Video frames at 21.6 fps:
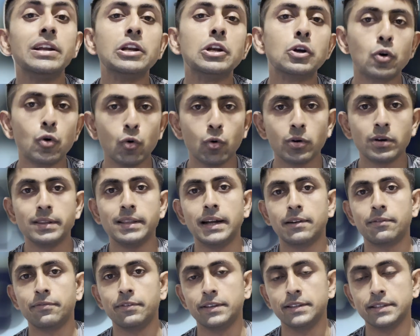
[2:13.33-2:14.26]
encode
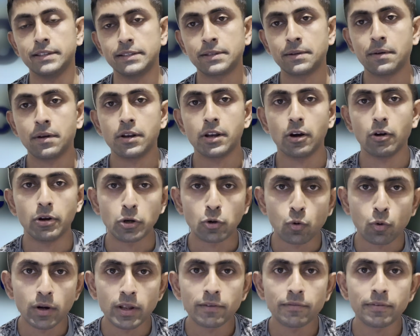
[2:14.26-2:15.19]
that faces. Now
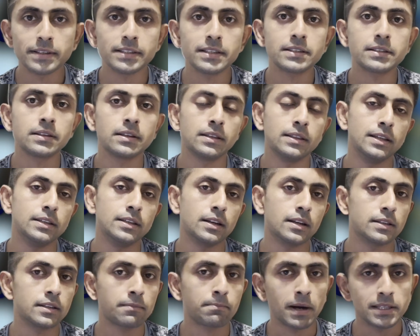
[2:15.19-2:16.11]
encoding faces, there is
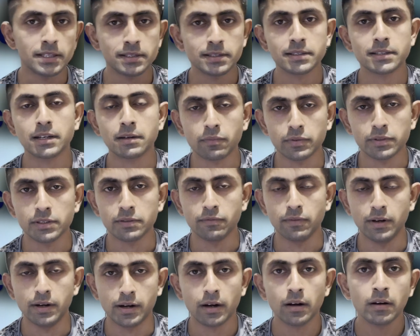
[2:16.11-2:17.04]
another Python script which
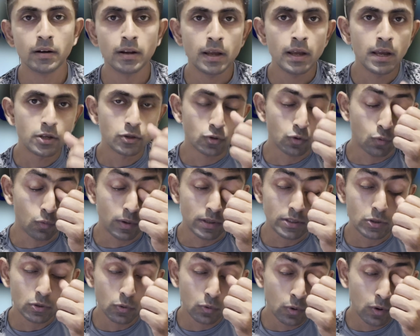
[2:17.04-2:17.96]
will run. So
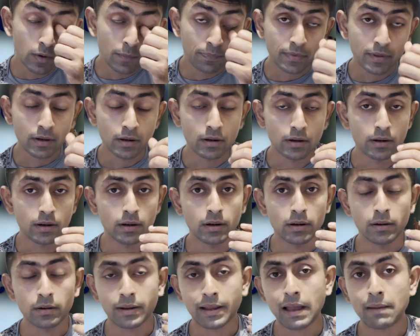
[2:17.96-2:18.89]
once you
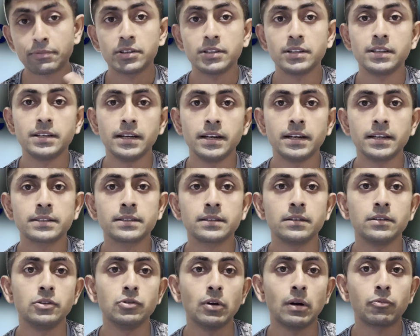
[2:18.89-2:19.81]
capture the data,
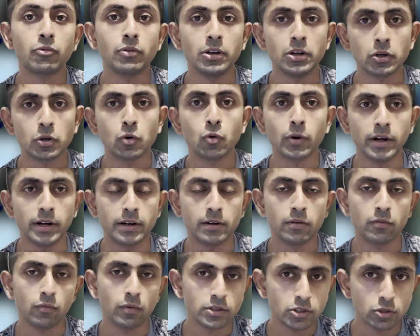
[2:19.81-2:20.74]
you have to encode
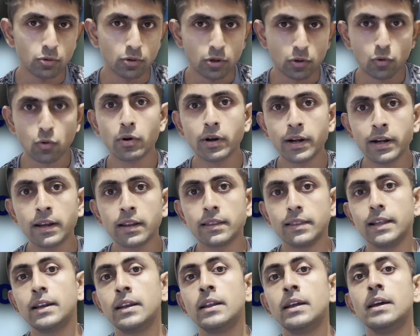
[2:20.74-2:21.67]
it. Once you encode it,
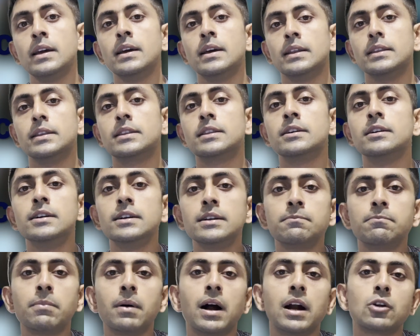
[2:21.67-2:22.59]
then the third
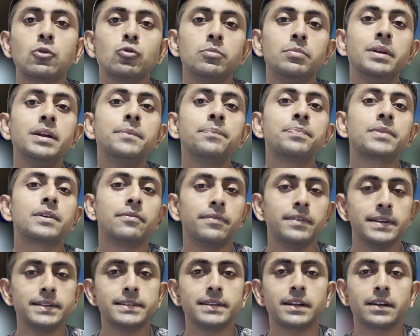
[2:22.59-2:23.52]
part would be
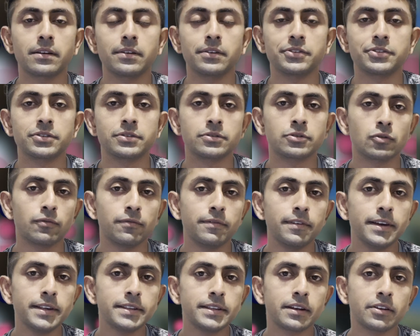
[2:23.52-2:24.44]
face recognition. So
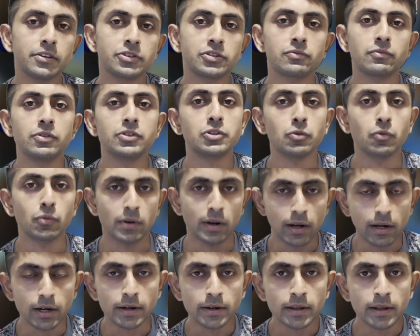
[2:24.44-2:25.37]
face recognition, once you
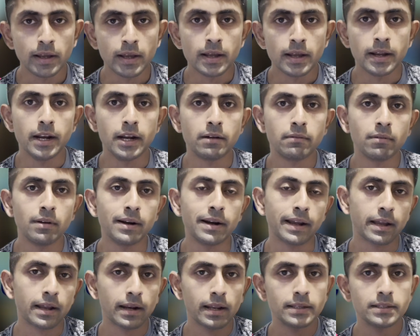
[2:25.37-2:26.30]
run it, it will
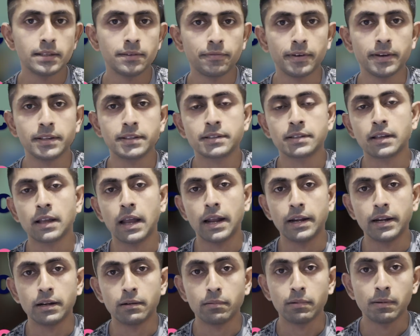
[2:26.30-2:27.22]
recognize the face
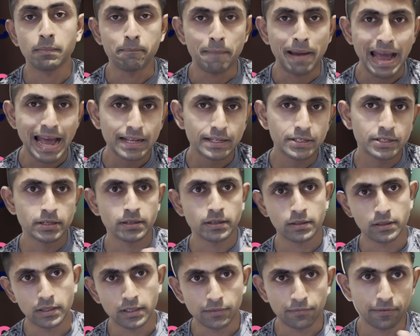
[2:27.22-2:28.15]
and it will match
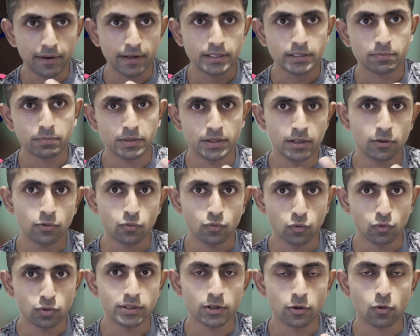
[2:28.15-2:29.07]
the face with
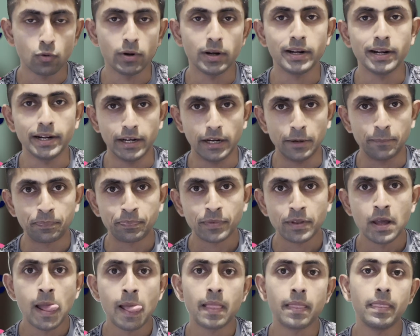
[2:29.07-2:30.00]
those encoding data.
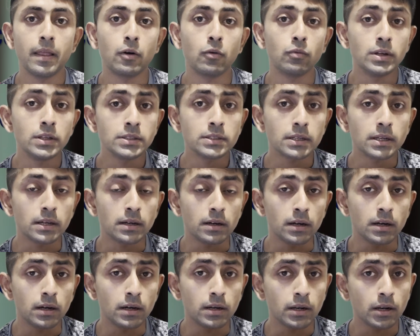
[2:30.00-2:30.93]

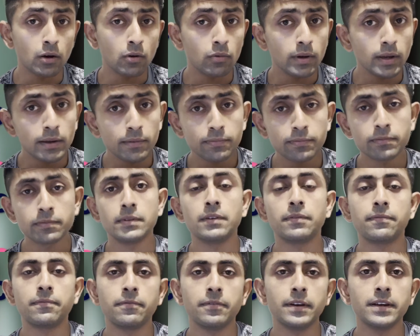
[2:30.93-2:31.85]
Now if
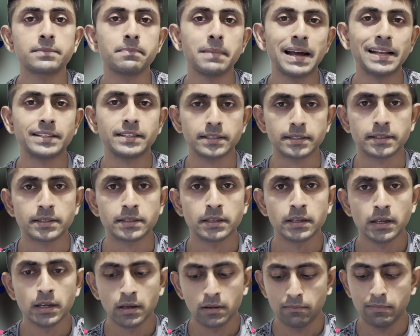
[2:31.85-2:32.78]
the face matches
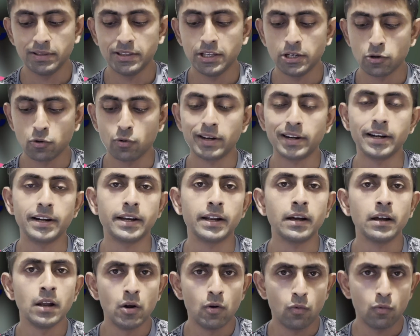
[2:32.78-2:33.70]
with the encoding
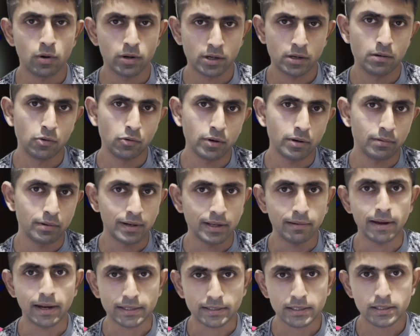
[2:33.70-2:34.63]
data, what it will do, it will
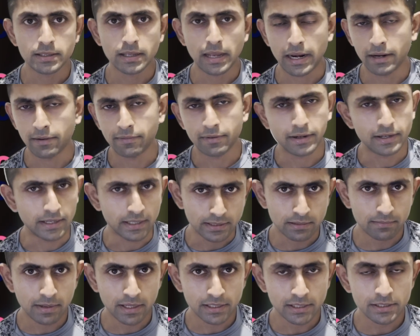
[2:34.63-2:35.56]
give access, and if it
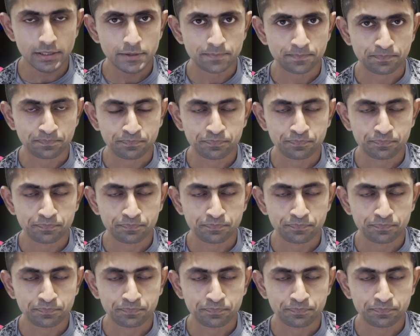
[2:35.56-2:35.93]
doesn't match,